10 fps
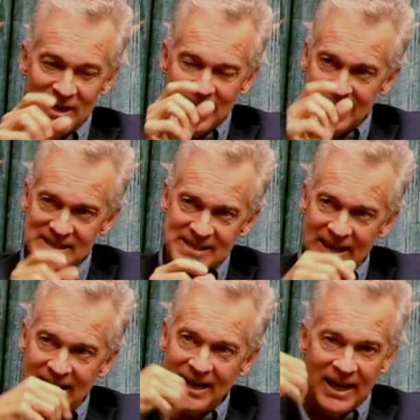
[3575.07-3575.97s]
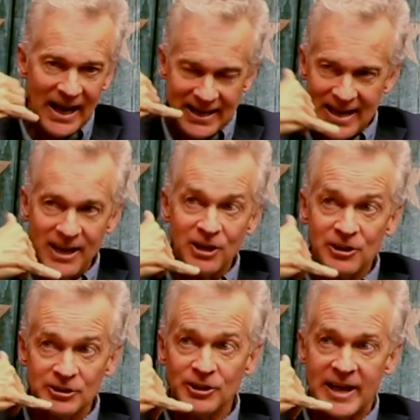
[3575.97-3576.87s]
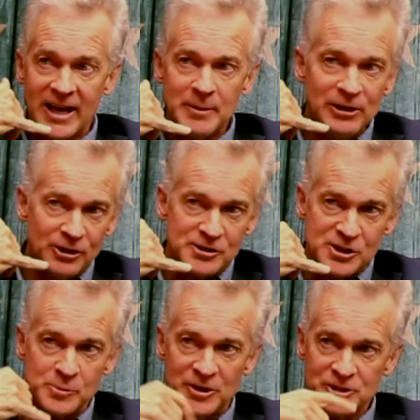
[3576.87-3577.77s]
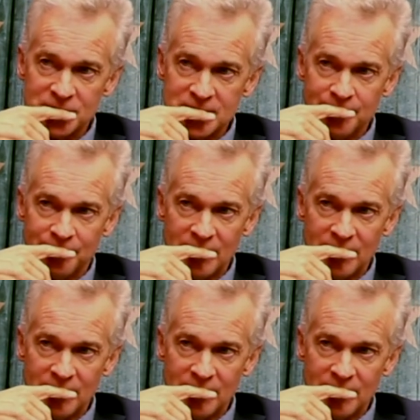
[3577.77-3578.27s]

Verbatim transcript: He said, I can't get a good look at him, he looks suspicious.